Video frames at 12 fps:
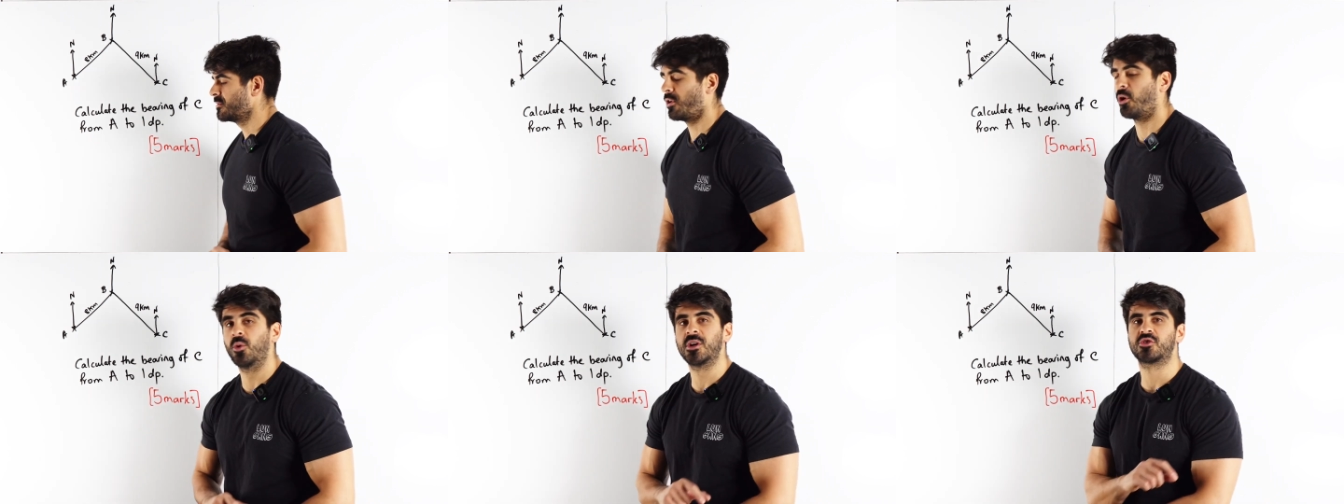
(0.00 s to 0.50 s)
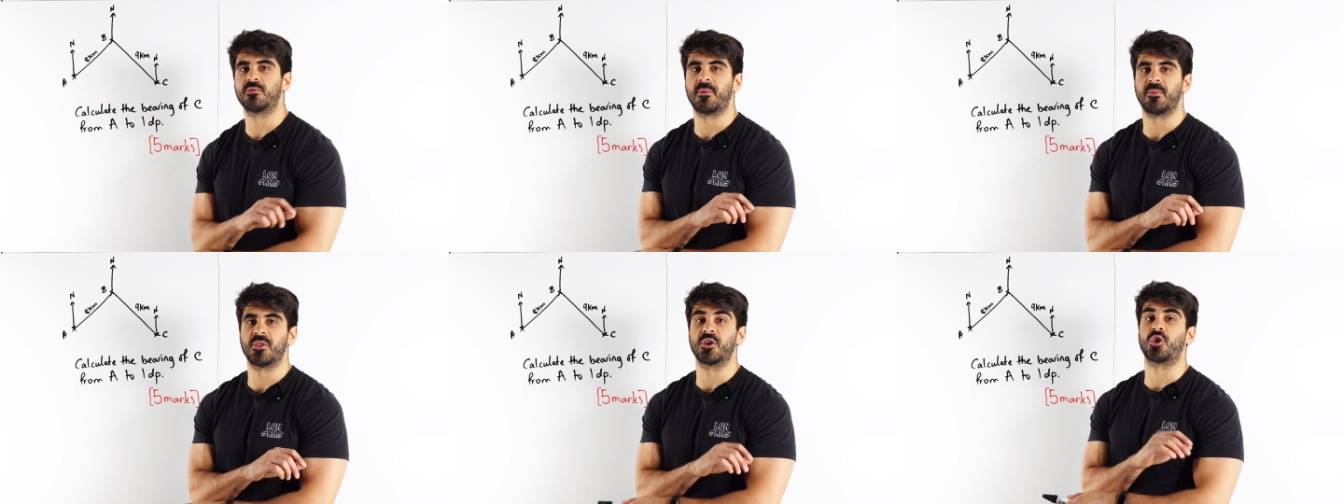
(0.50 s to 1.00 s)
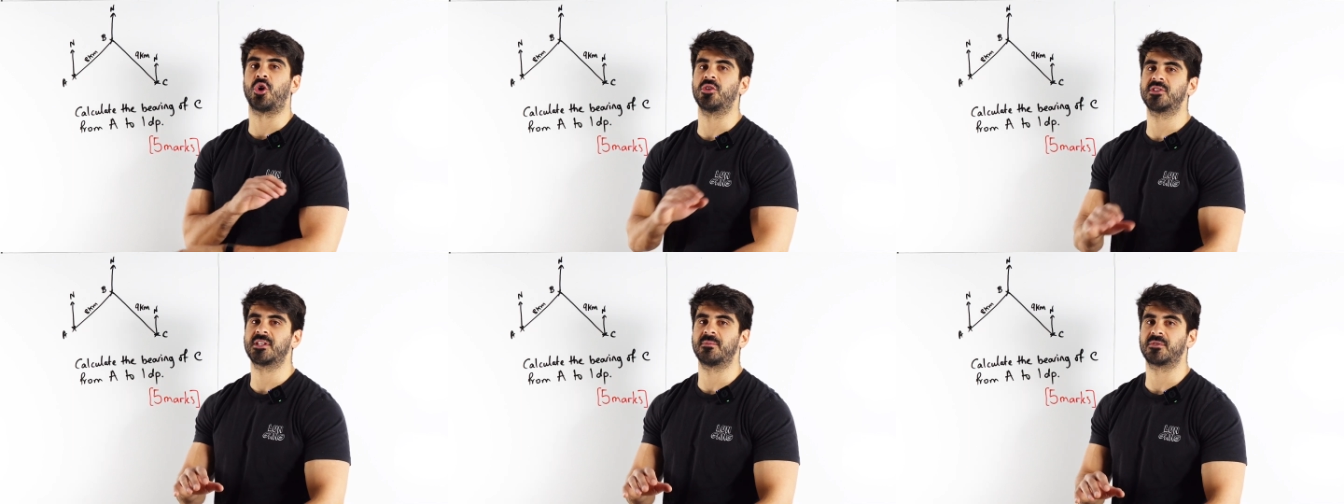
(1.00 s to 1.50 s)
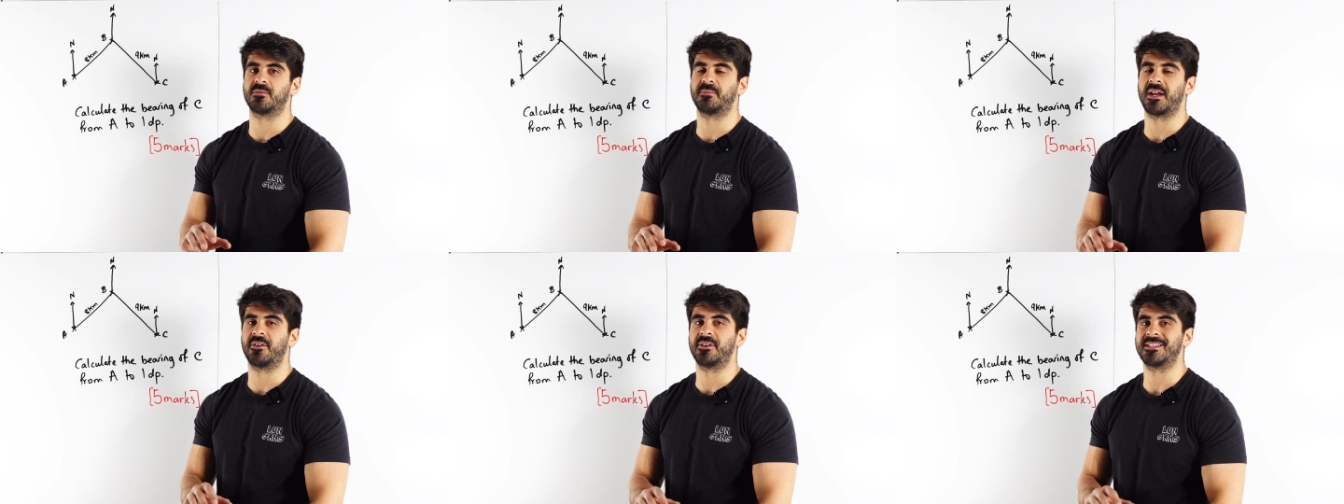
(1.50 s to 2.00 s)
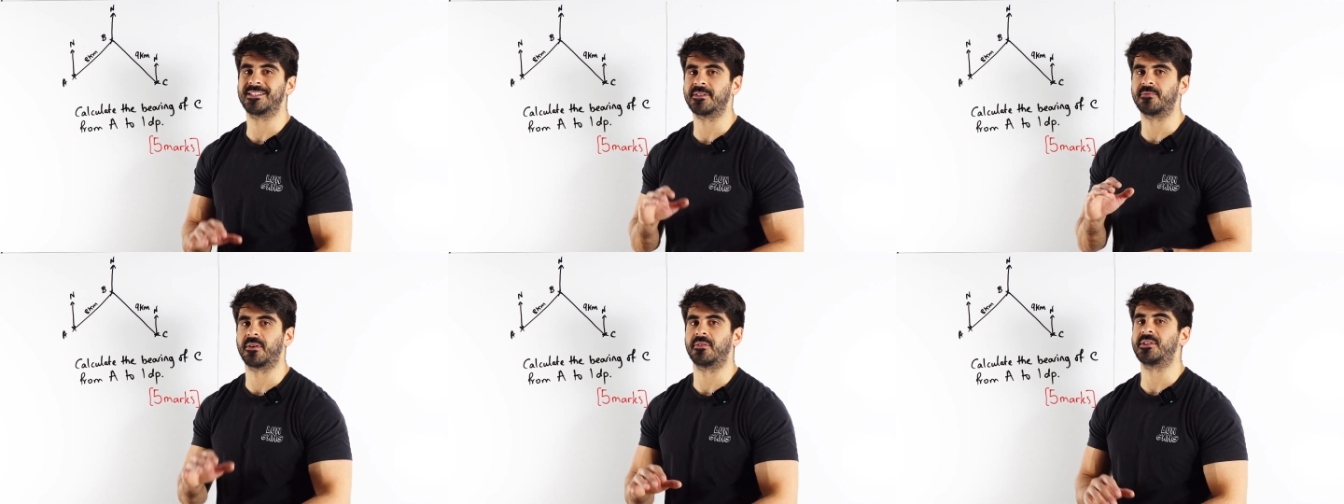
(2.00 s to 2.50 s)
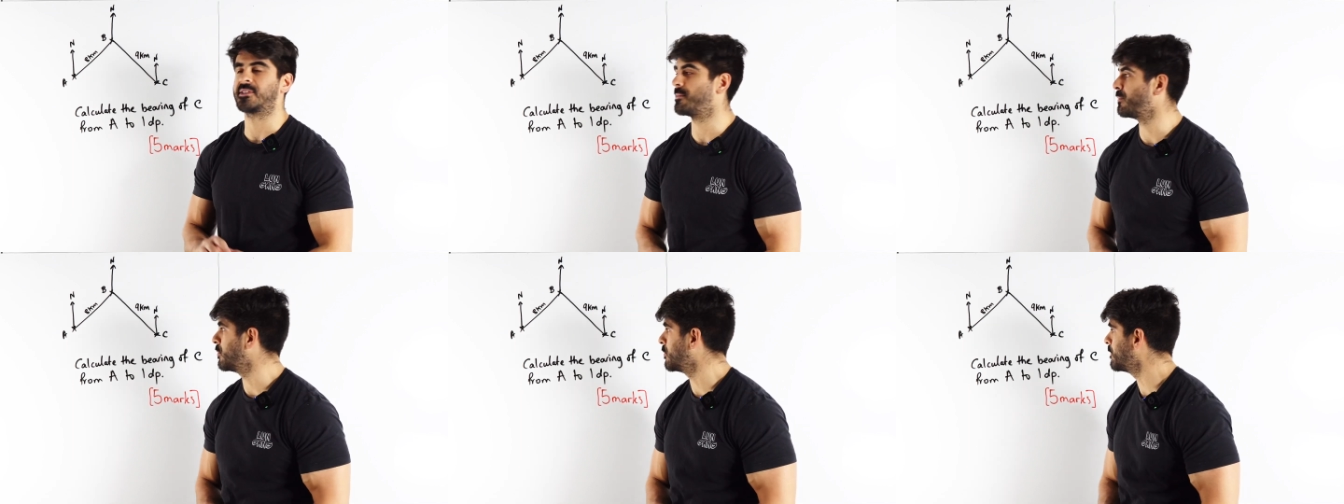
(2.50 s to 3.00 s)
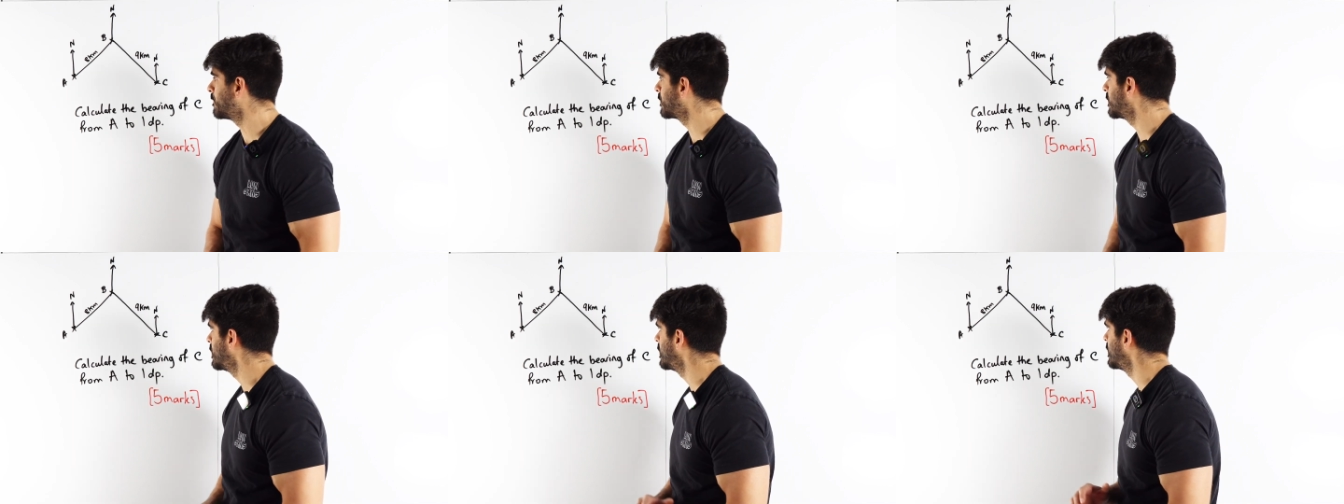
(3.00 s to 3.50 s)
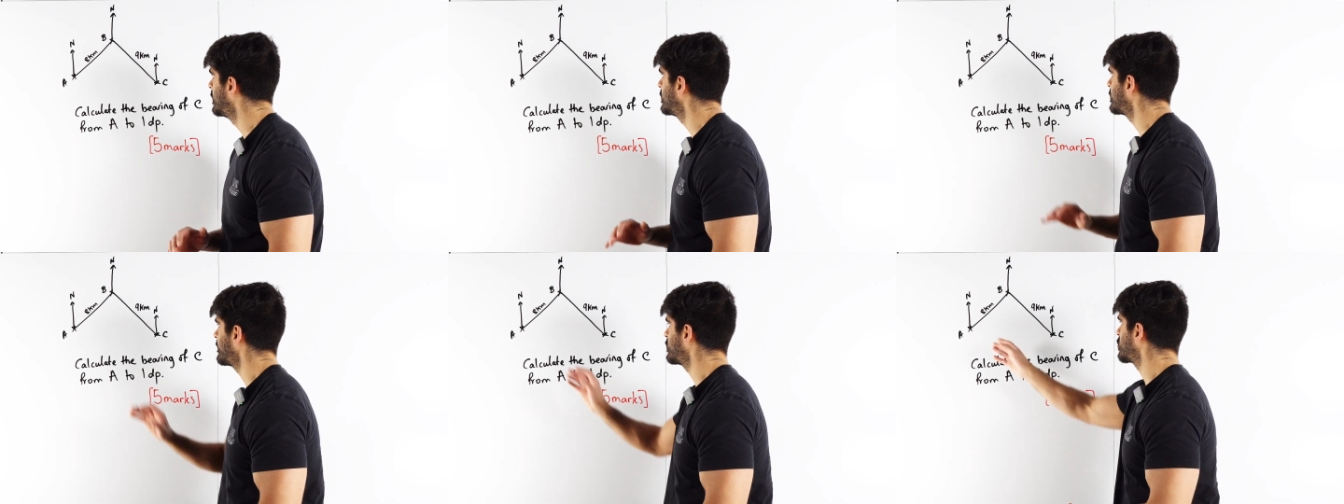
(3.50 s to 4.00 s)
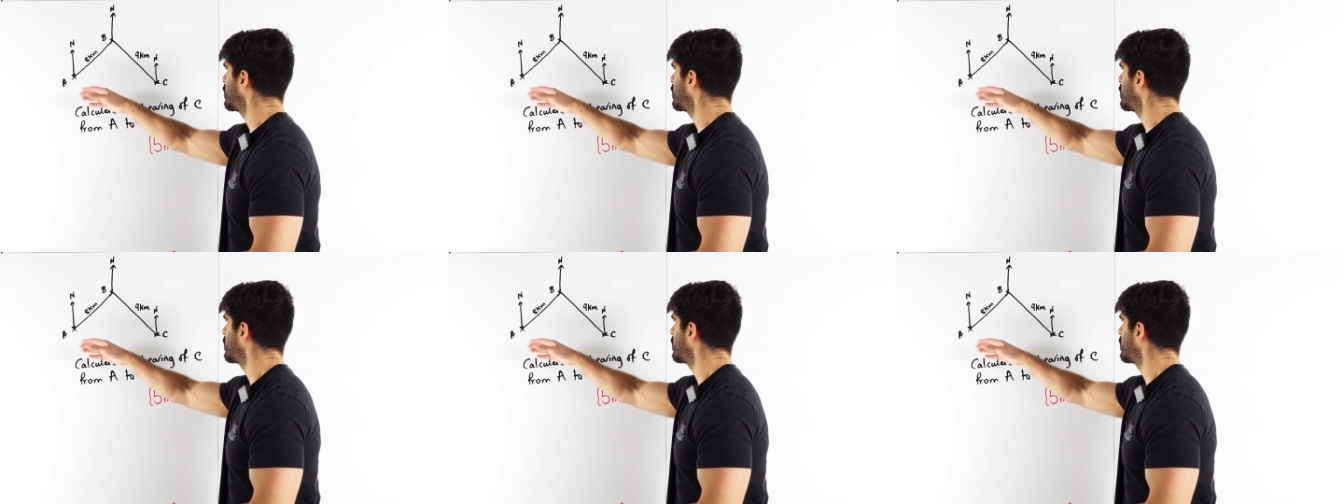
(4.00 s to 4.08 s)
always remember the concept of bearings is very simple. So I've just